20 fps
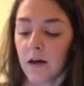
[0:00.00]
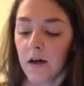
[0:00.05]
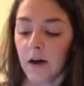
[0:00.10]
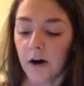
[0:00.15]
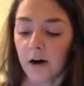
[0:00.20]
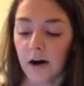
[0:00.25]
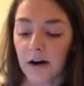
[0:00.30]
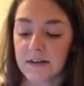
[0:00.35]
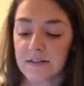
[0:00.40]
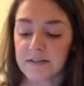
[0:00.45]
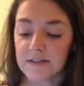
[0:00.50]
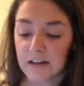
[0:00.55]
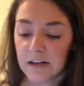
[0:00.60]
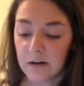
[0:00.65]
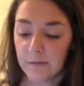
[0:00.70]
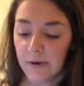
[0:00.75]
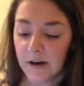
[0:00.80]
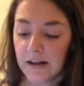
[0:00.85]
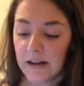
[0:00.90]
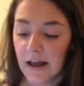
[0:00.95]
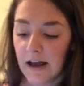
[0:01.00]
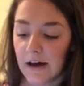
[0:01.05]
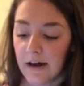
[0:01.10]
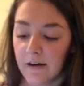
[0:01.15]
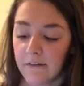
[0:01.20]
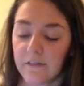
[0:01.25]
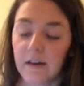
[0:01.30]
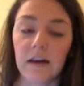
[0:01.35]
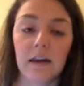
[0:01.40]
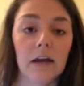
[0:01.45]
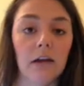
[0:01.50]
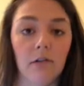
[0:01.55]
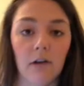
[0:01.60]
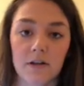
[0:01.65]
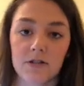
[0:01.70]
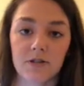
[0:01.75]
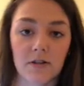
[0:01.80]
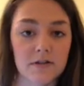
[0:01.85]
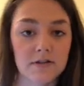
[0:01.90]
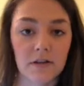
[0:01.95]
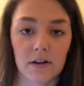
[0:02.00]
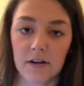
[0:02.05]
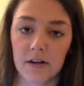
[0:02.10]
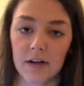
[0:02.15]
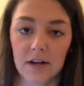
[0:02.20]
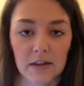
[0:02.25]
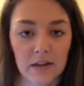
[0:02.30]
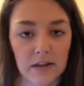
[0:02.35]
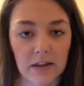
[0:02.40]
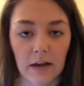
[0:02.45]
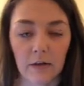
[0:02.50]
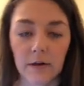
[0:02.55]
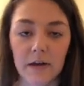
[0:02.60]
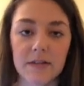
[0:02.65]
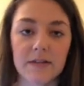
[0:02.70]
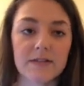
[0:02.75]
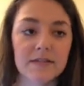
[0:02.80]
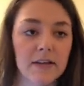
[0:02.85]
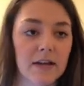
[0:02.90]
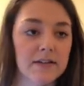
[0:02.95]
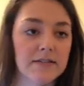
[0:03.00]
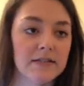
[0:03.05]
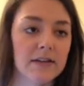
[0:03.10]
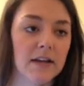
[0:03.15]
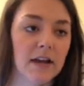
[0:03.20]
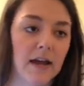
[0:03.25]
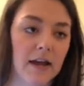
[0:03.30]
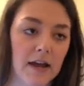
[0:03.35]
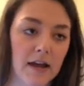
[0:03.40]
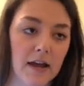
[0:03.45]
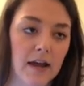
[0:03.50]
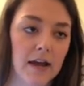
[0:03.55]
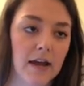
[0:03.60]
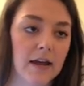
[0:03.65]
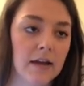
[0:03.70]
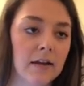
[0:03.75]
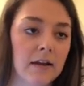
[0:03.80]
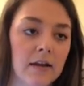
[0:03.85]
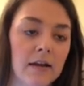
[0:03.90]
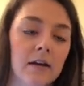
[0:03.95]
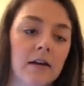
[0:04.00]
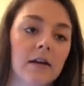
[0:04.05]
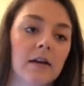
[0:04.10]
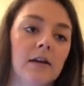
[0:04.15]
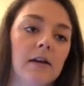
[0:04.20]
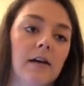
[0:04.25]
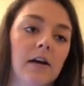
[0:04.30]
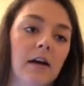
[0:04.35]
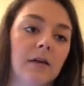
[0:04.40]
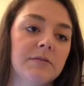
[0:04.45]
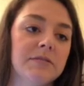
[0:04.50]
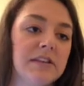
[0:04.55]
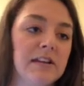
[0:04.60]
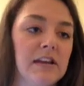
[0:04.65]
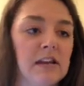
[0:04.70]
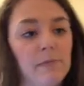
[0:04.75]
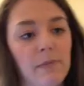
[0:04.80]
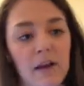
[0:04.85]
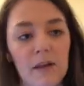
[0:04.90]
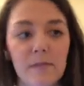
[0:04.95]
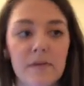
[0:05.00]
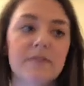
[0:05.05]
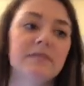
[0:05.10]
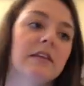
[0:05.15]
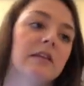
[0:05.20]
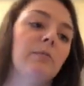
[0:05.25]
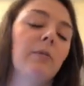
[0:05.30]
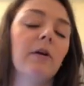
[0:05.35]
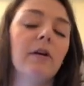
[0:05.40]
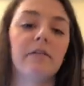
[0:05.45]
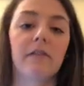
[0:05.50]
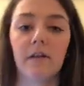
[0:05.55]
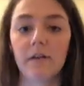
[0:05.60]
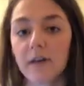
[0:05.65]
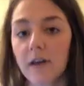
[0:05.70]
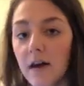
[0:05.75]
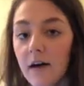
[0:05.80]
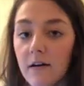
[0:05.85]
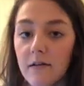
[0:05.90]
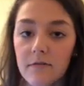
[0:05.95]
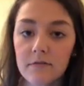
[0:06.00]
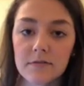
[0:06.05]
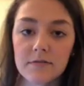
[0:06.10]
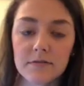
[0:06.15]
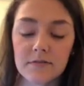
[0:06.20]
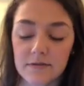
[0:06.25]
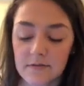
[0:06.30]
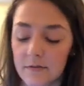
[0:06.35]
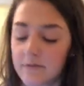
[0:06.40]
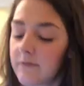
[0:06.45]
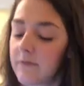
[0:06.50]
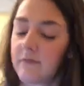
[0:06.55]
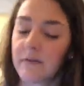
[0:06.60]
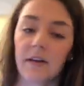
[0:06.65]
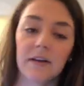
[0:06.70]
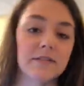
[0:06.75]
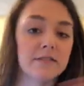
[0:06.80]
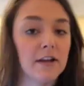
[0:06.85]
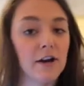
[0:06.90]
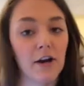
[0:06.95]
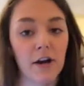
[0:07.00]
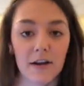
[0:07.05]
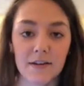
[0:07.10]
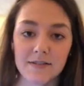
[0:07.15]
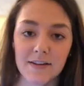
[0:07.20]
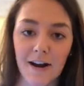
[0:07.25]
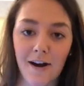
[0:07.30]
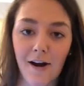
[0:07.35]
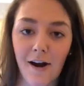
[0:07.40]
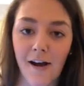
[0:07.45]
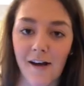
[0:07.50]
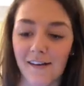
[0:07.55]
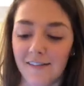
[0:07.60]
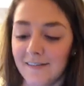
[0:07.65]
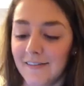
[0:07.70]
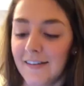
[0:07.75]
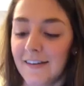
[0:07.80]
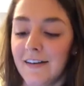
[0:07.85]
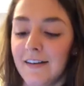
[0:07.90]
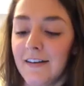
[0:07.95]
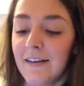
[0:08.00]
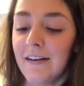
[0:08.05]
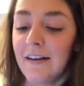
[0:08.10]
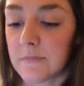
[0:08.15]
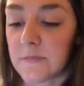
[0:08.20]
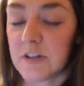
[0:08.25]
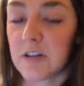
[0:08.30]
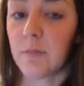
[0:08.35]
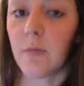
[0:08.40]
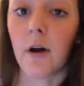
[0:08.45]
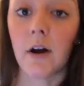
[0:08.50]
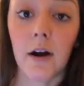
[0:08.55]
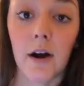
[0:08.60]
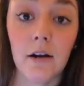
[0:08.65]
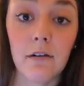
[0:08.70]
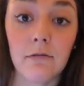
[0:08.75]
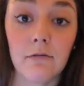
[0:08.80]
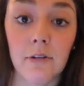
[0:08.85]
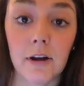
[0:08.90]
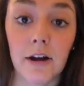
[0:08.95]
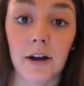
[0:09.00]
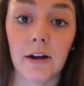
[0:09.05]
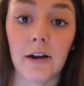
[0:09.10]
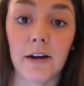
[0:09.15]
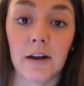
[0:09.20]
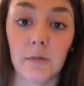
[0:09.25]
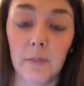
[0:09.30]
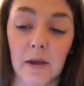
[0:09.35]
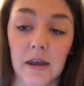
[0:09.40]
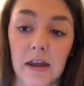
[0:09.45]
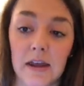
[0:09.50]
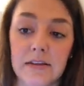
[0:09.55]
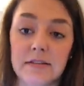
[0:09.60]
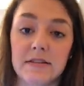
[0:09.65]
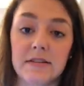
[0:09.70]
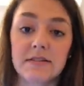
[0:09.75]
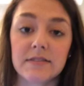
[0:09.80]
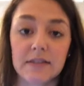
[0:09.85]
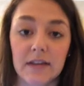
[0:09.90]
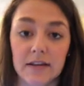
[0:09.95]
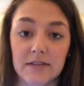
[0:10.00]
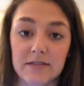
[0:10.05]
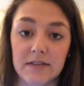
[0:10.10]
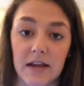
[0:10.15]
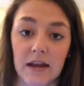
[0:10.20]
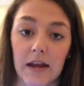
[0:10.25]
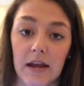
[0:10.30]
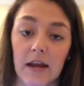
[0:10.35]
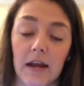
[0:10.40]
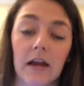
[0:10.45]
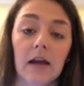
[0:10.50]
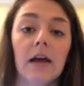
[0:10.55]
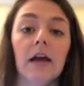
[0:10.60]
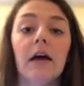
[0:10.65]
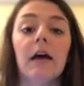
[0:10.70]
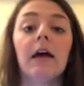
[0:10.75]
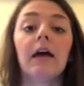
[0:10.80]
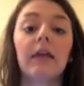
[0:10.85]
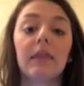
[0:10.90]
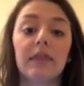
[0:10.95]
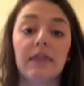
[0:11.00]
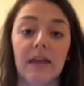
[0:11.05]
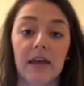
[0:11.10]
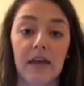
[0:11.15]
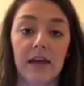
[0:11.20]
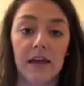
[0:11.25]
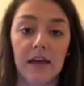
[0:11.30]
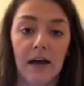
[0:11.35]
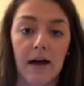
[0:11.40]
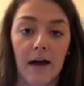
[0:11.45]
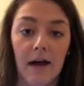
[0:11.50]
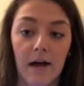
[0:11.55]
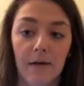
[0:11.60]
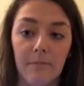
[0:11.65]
All right, does anybody have any questions on anything that we discussed today? Did anybody miss any part of their notes, etc., etc.? Tomorrow, we are going to be discussing the